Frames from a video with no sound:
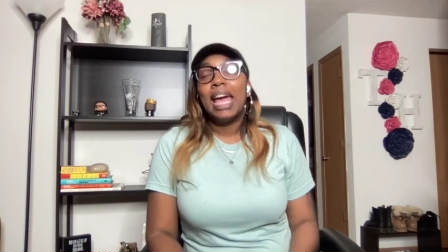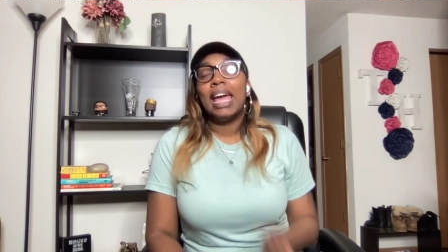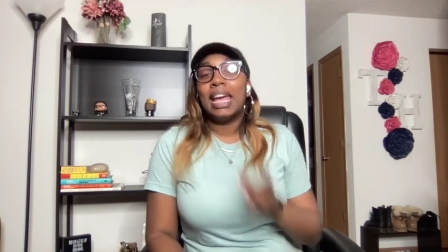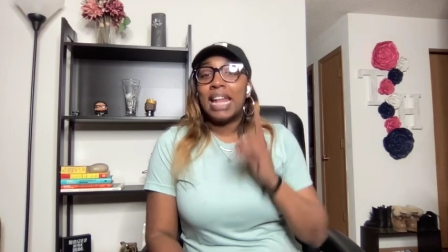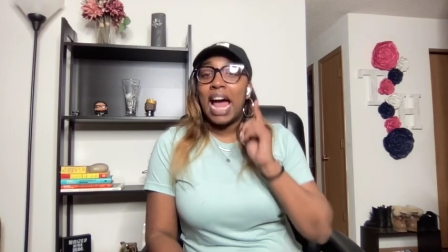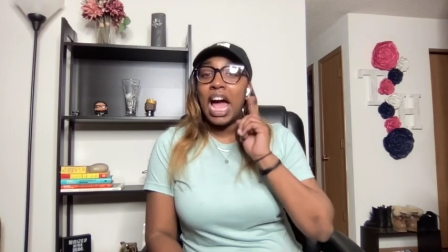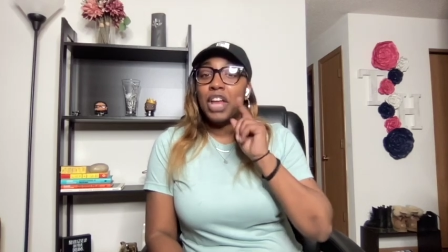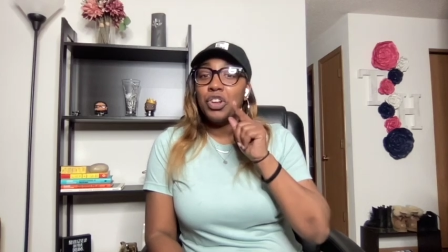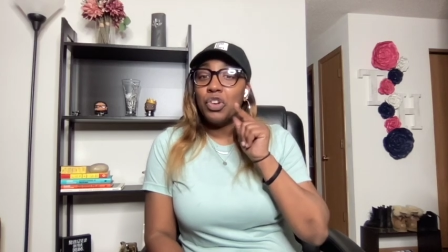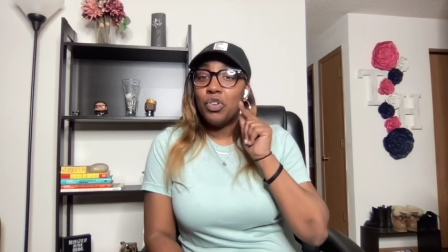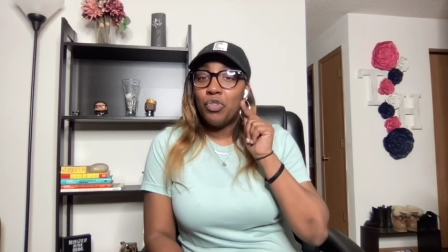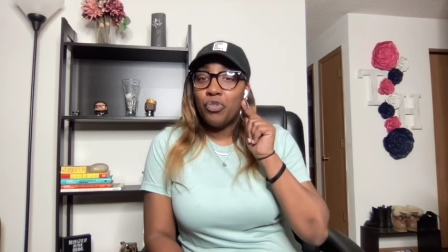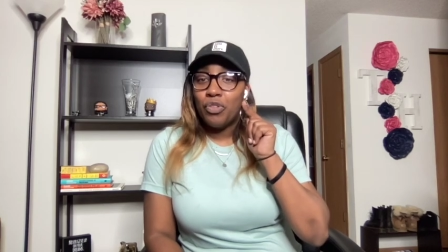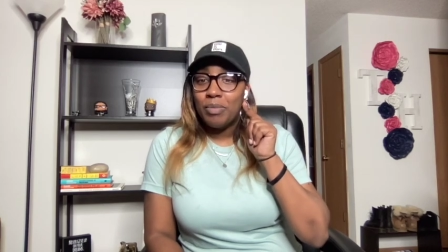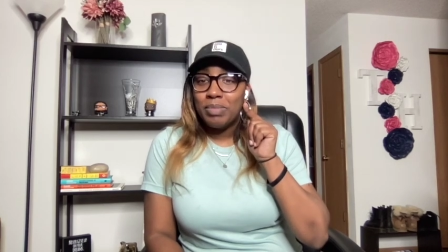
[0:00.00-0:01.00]
And I
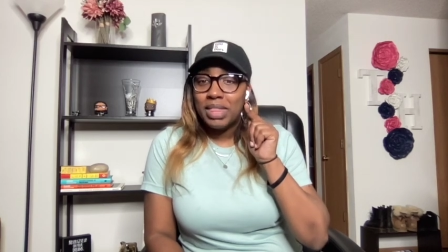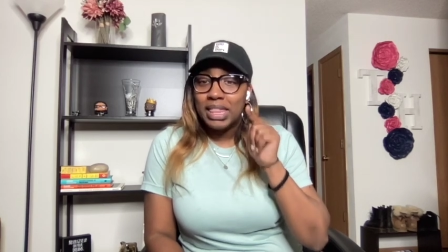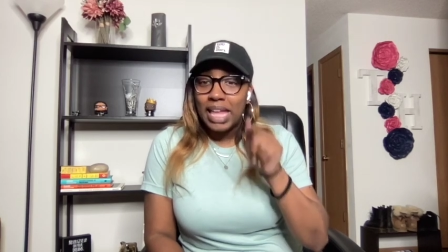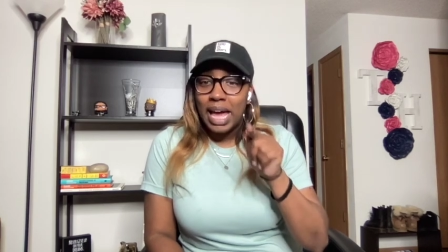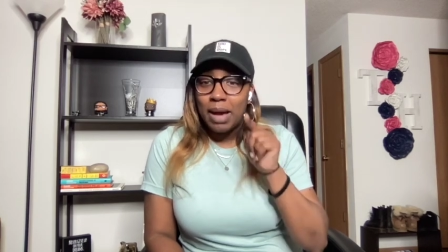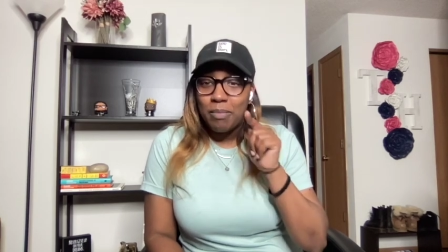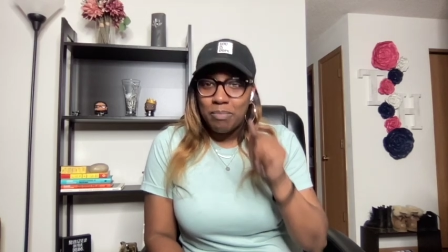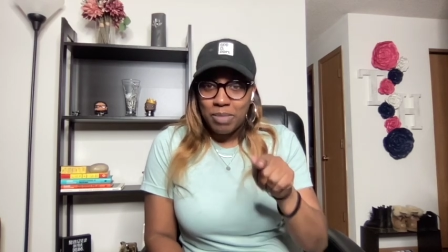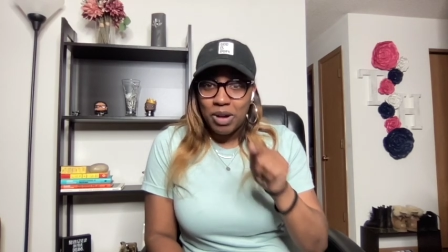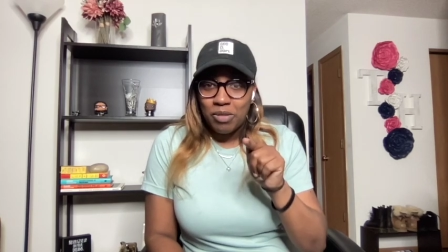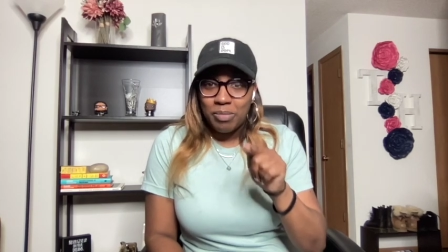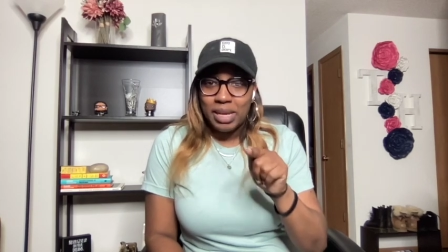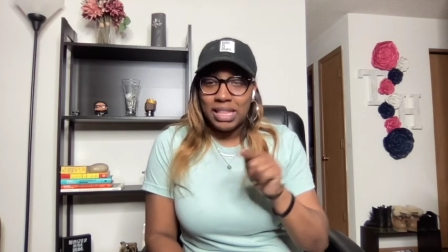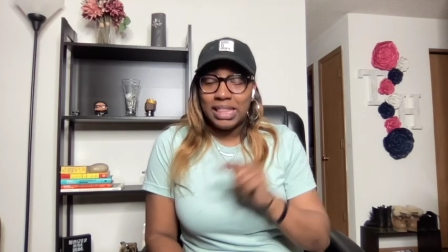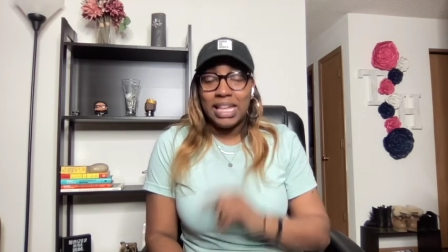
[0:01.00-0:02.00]
knew from that
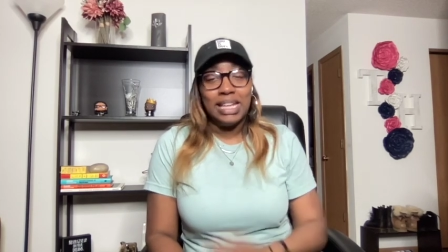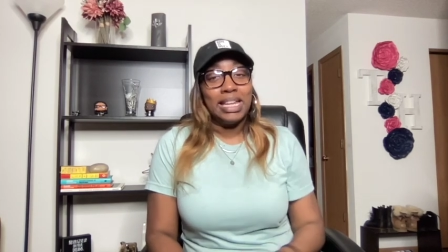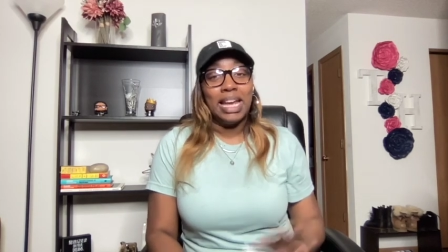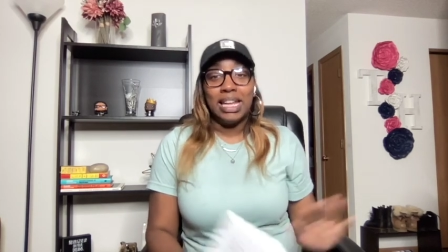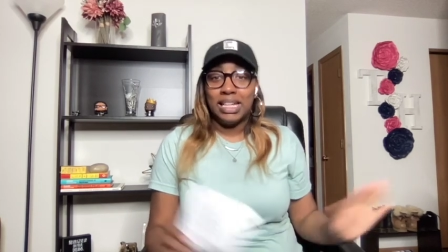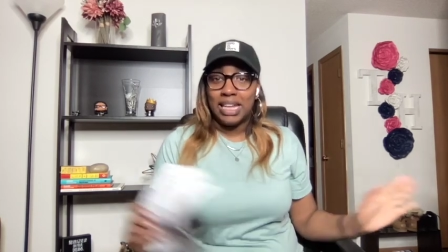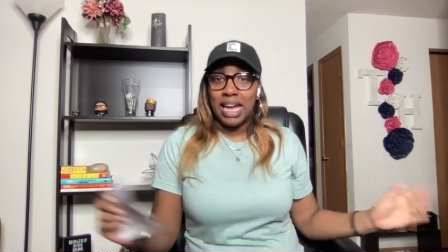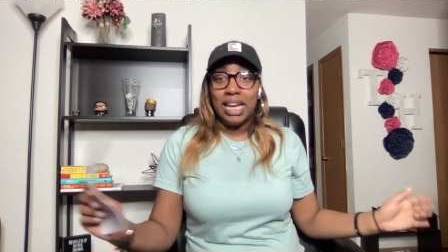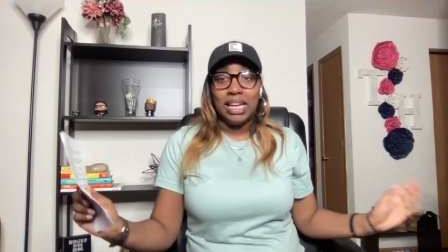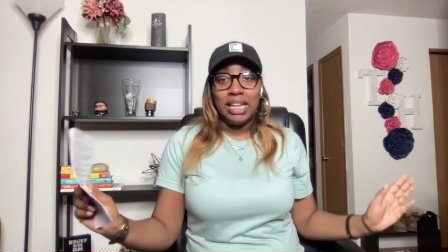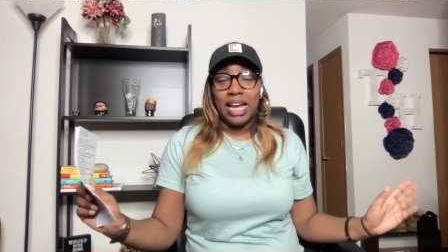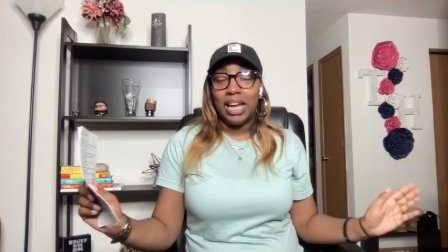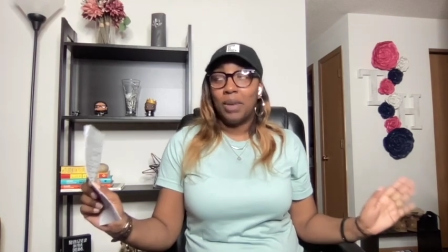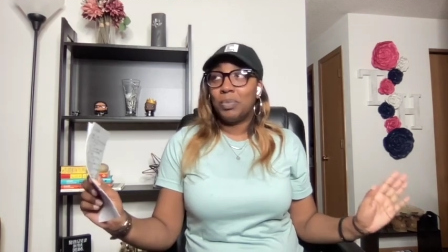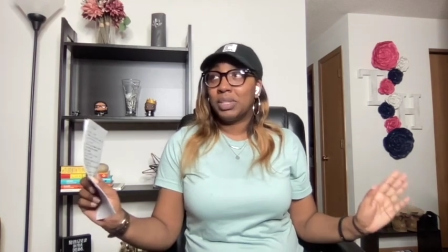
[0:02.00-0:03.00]
moment that date
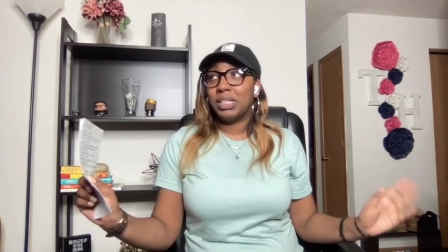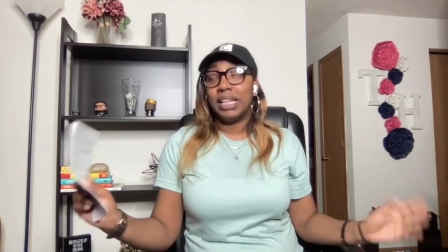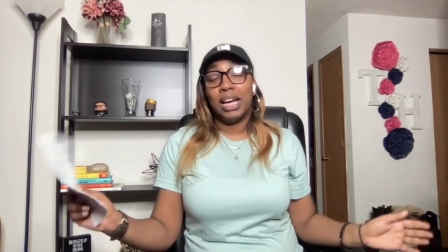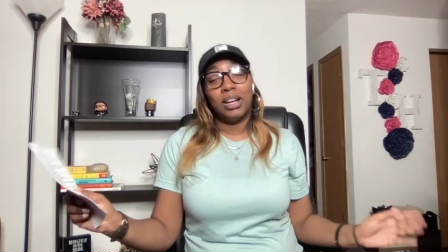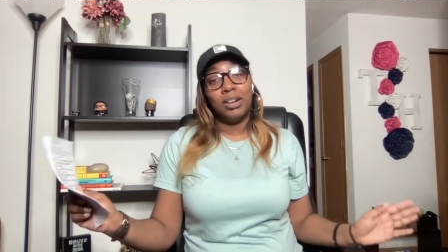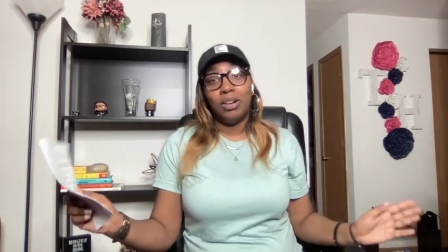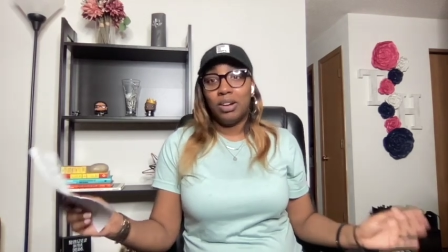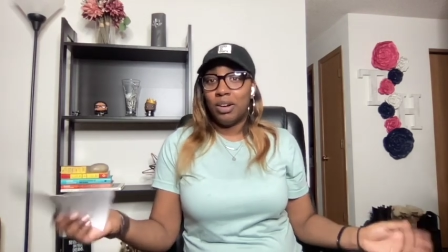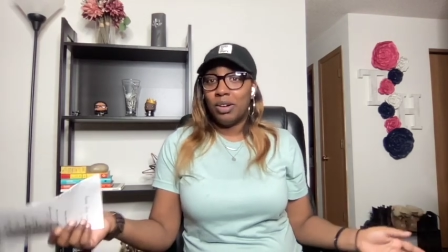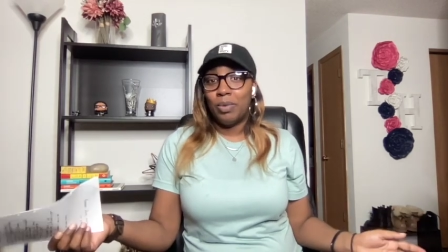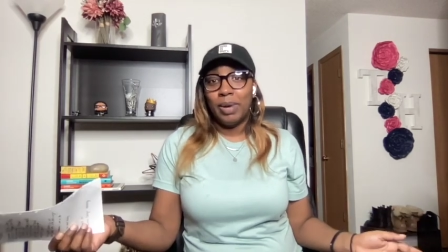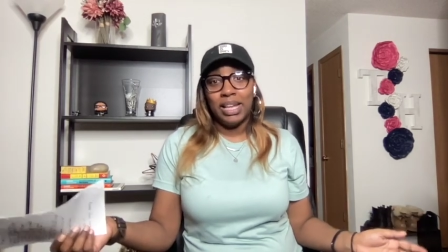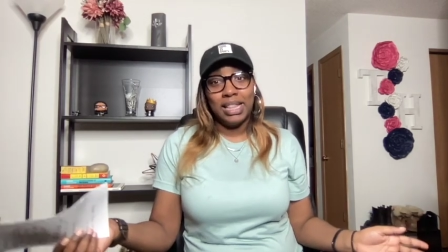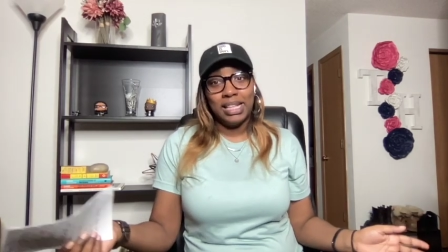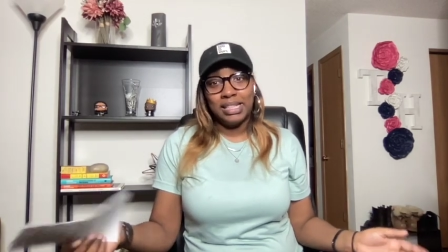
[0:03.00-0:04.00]
night was not going to go the
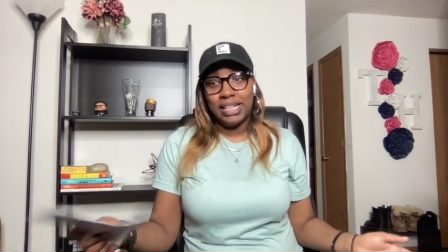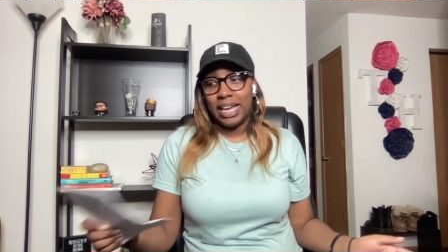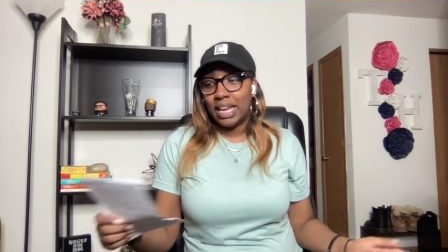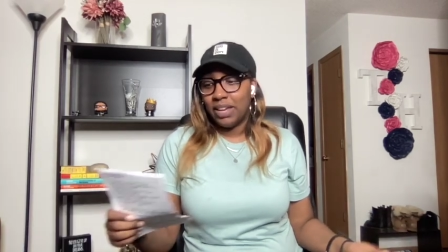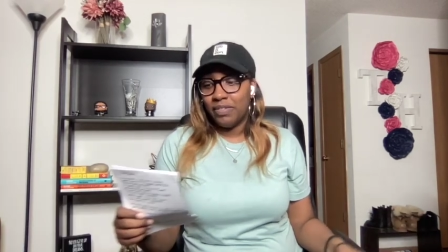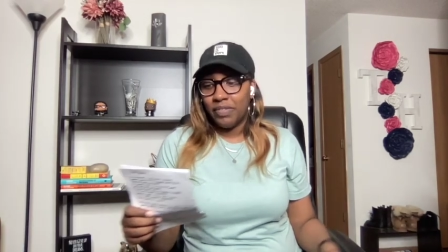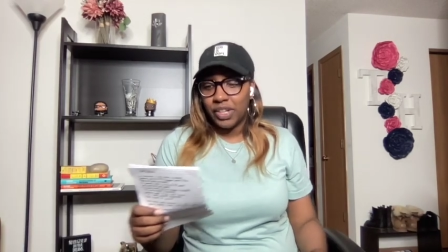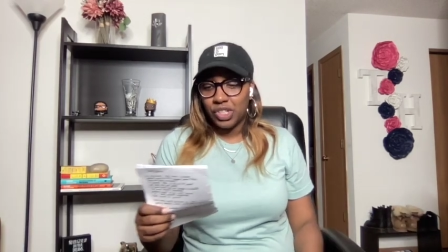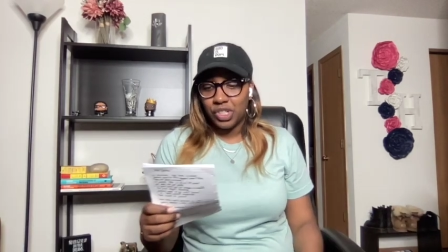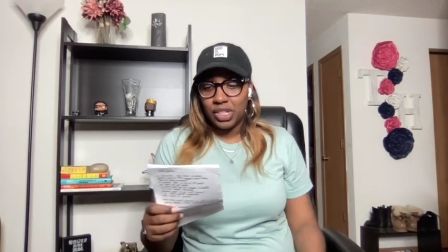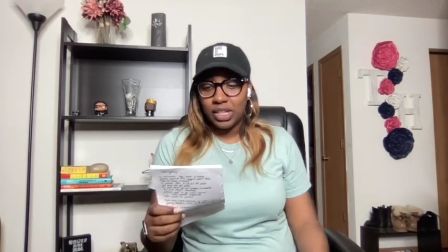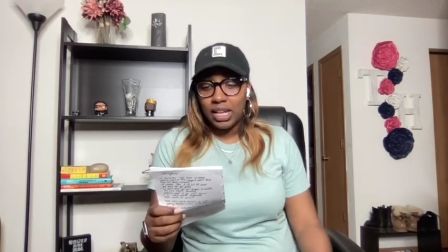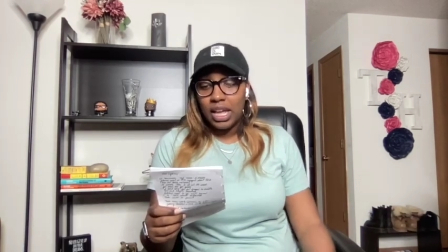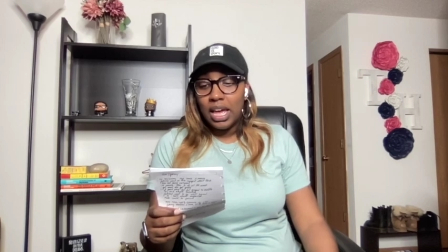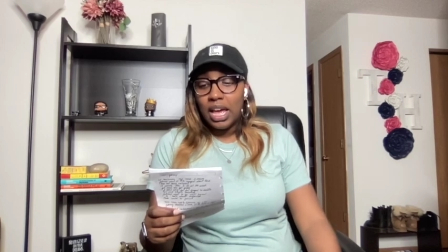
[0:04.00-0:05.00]
way that Zach envisioned.